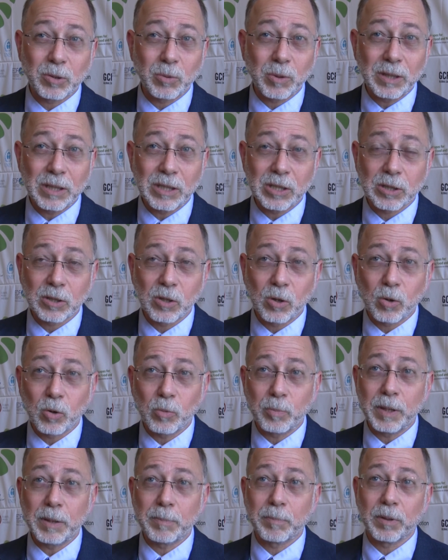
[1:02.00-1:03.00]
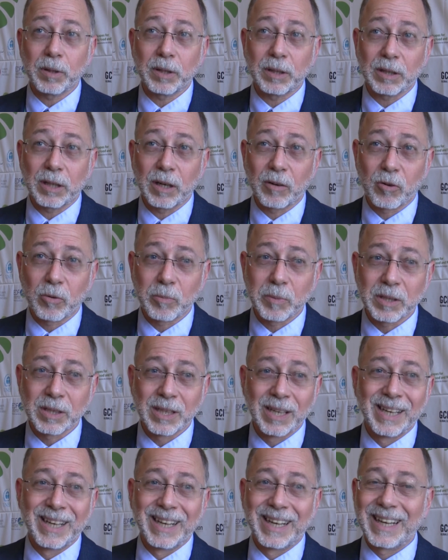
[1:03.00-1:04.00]
between these local people and the government
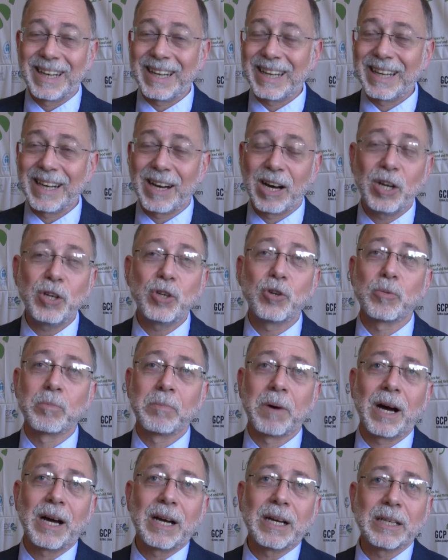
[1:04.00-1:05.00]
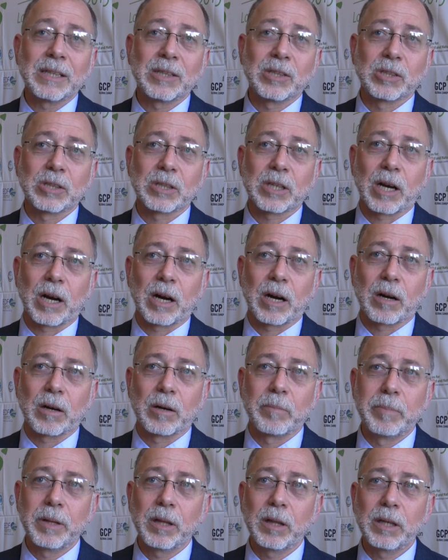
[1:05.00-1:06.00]
undermines
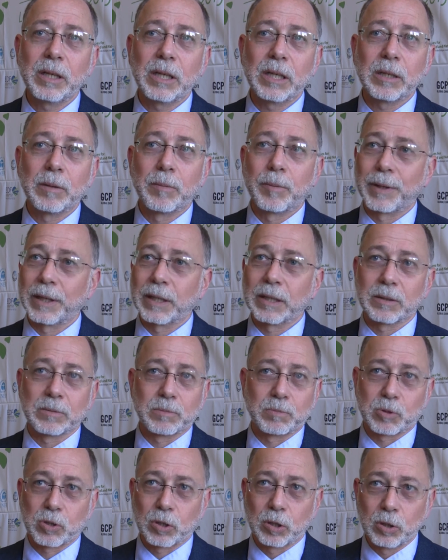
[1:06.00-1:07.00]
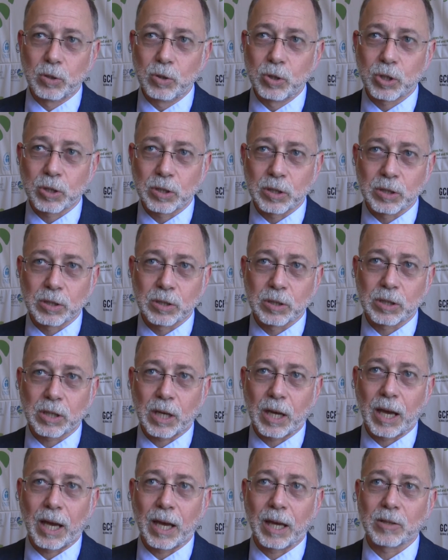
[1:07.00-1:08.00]
our ability to bring solutions
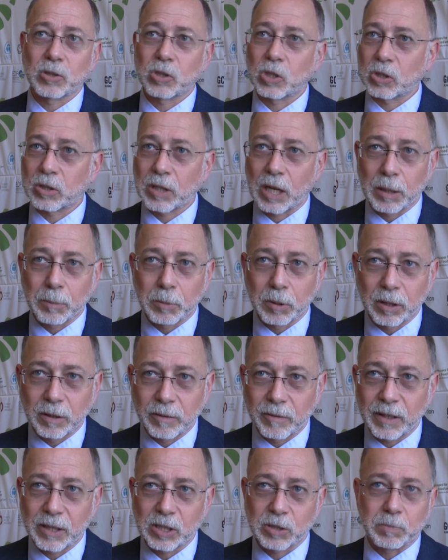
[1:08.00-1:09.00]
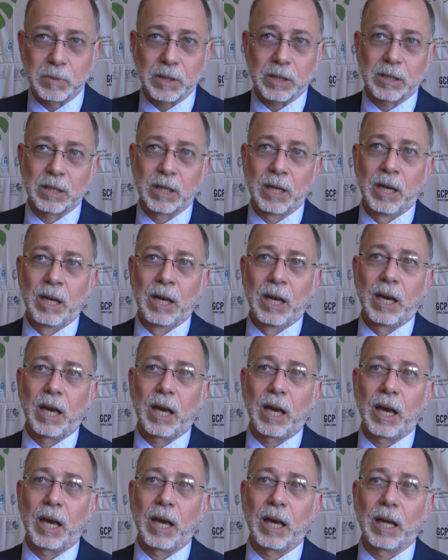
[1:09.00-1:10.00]
and sustainable investment,
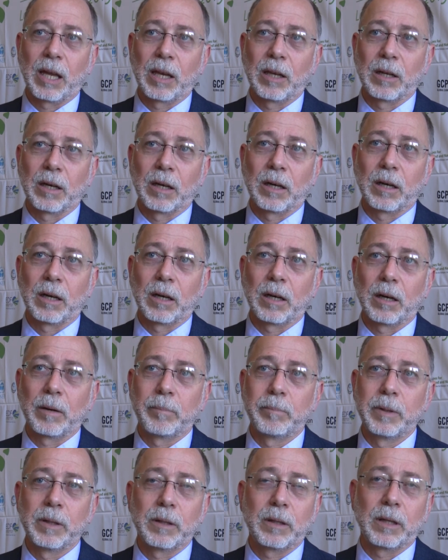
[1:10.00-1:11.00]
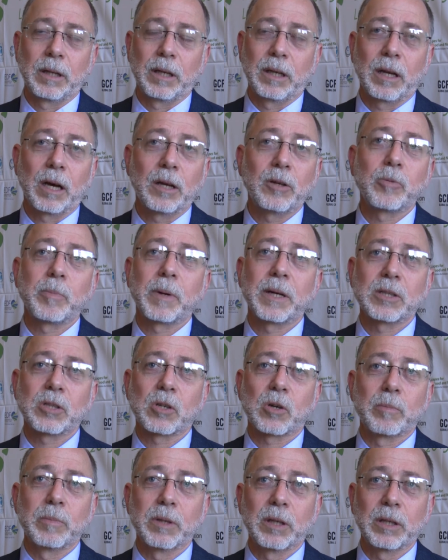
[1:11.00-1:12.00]
and it undermines
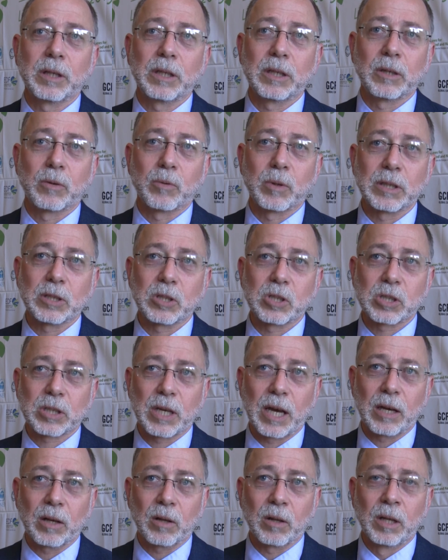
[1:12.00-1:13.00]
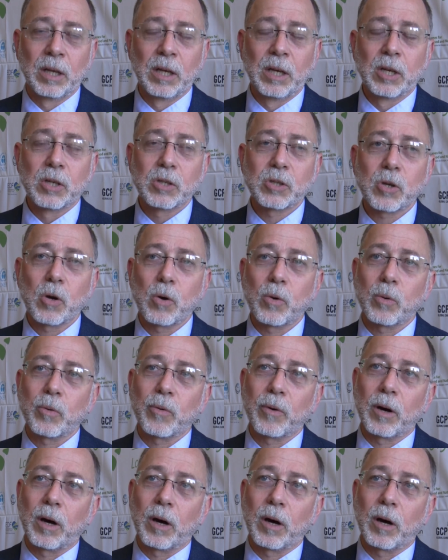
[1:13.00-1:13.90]
our ability to reach scale. So